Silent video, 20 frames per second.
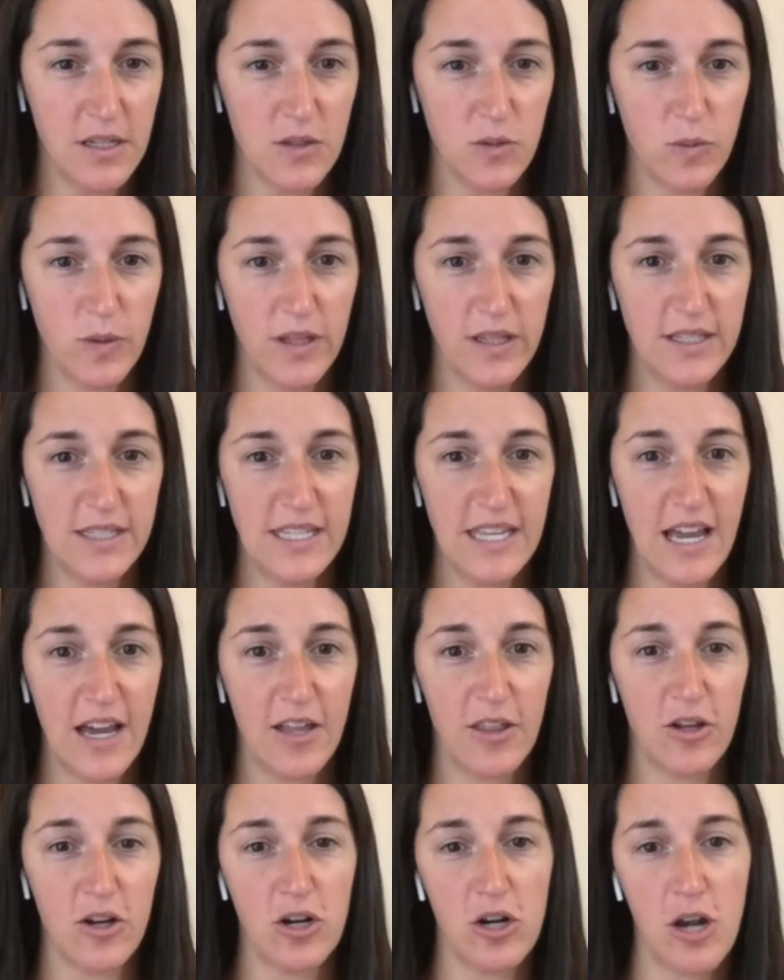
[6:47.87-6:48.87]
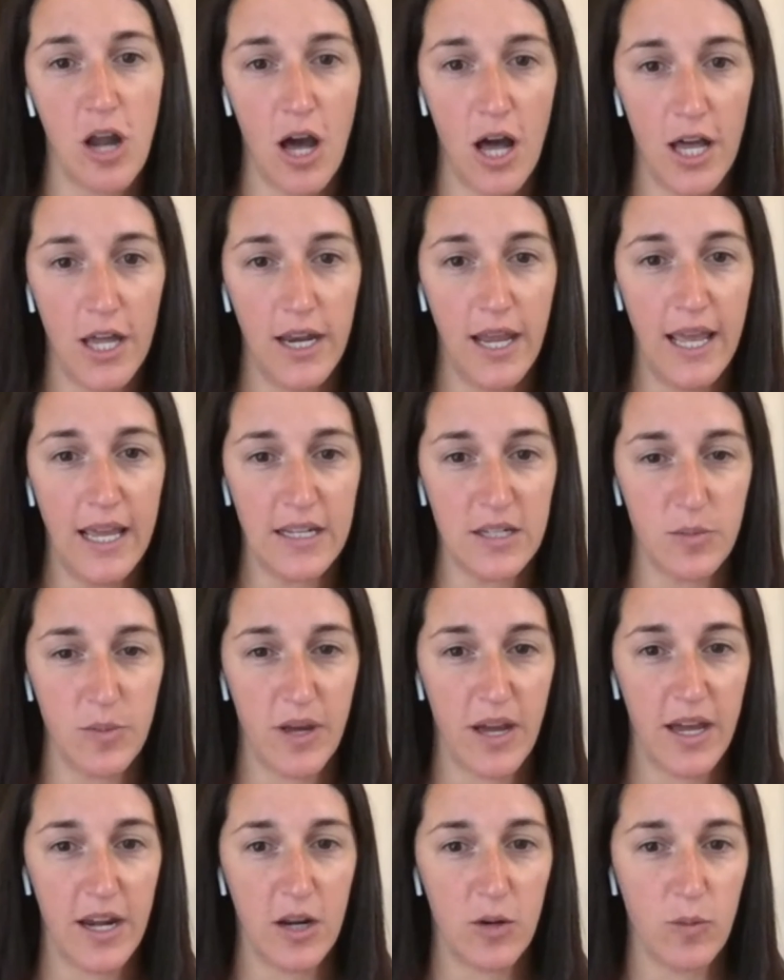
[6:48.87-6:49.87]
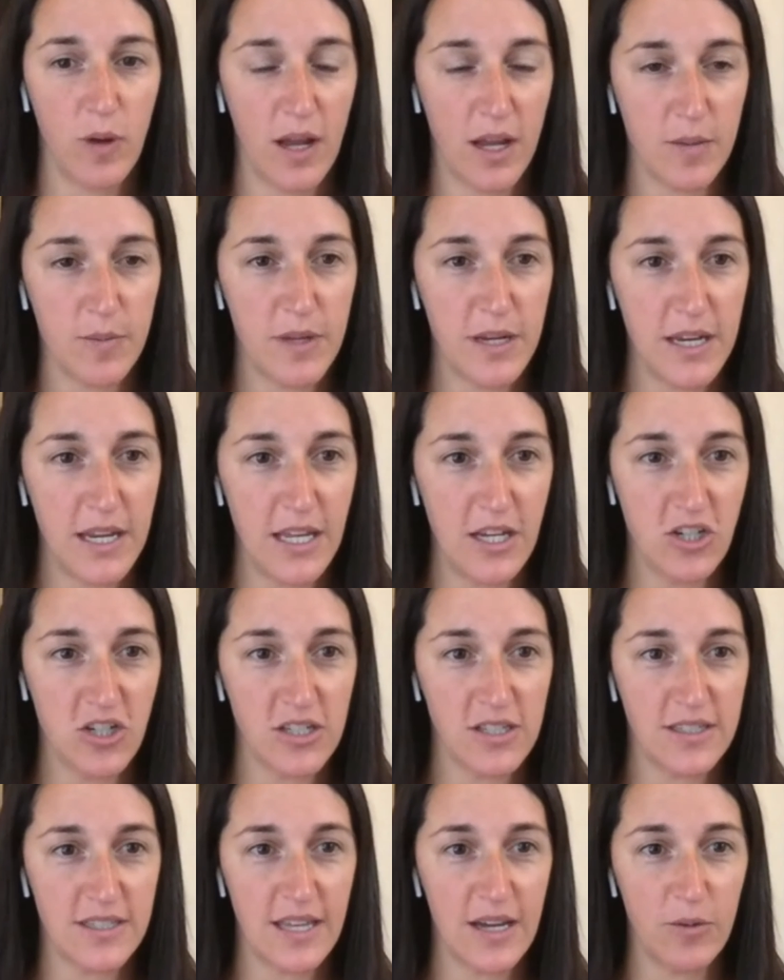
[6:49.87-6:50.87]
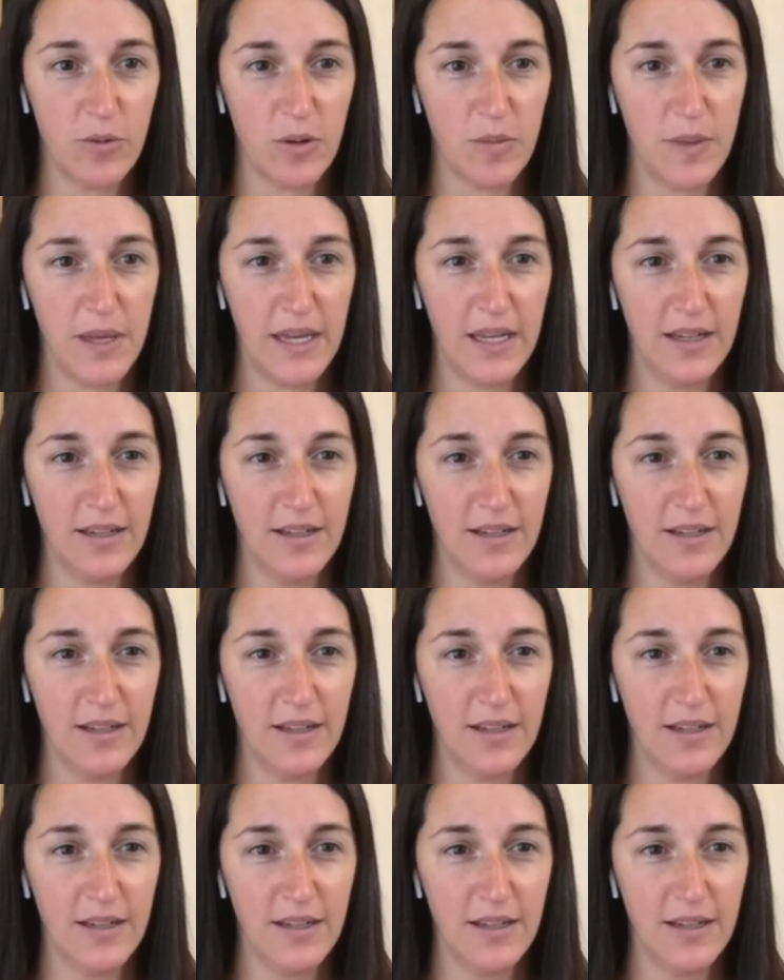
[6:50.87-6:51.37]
as well as the other non-antibiotic recommendations that were